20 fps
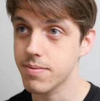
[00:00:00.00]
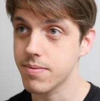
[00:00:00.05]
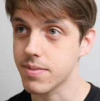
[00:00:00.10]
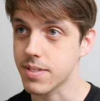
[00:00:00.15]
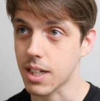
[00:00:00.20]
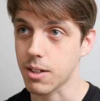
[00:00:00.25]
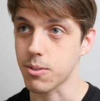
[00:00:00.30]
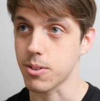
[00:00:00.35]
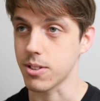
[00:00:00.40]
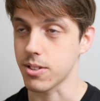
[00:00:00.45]

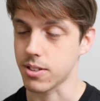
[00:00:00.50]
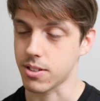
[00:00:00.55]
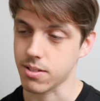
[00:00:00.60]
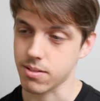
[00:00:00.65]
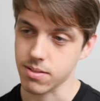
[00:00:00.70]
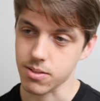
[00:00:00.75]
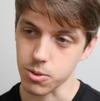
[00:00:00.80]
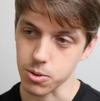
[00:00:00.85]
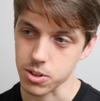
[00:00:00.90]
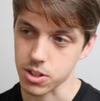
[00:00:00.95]
That was
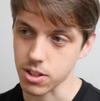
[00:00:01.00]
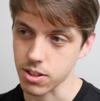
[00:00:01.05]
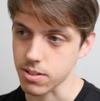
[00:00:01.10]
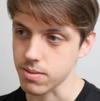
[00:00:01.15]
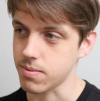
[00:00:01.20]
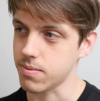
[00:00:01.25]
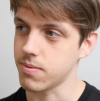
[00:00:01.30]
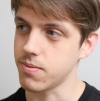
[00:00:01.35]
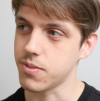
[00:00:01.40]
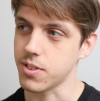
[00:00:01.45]
also
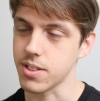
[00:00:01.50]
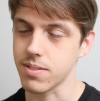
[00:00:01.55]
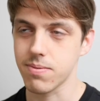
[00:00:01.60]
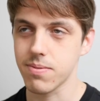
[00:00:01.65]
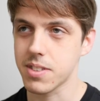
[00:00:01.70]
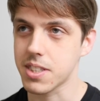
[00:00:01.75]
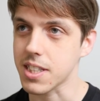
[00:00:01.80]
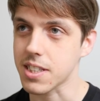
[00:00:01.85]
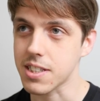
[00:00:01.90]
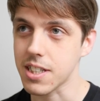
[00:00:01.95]
for
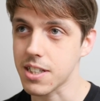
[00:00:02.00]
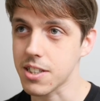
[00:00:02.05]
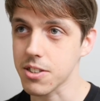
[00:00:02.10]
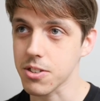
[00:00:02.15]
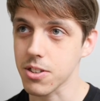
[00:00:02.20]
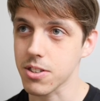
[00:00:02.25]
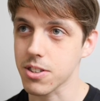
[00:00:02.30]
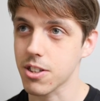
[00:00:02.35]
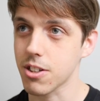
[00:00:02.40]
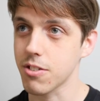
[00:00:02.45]
16 years
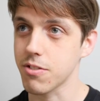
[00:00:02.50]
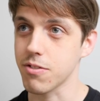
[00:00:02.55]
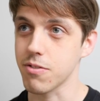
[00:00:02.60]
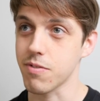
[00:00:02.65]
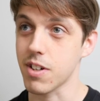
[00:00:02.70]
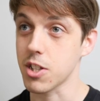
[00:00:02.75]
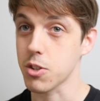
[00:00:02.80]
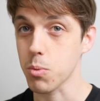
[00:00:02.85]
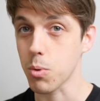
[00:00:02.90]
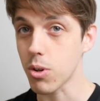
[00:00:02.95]
or so from
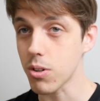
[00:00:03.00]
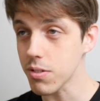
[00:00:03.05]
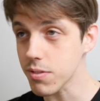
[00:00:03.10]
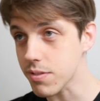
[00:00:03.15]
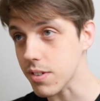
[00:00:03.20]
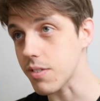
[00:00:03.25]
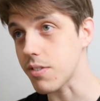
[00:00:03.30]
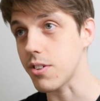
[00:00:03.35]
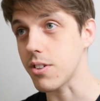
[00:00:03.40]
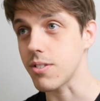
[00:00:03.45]
Red Dwarf,
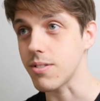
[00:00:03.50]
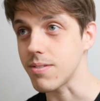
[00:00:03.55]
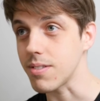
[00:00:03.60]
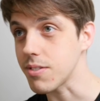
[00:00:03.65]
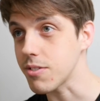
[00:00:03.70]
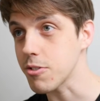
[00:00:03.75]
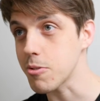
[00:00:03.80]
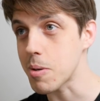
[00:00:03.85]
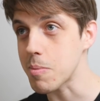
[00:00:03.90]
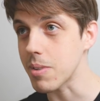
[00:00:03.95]
if you
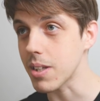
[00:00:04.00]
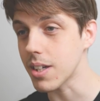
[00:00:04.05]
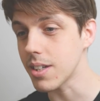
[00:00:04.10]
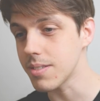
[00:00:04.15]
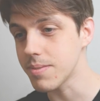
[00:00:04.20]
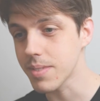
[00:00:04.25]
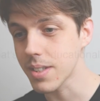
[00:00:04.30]
remember that.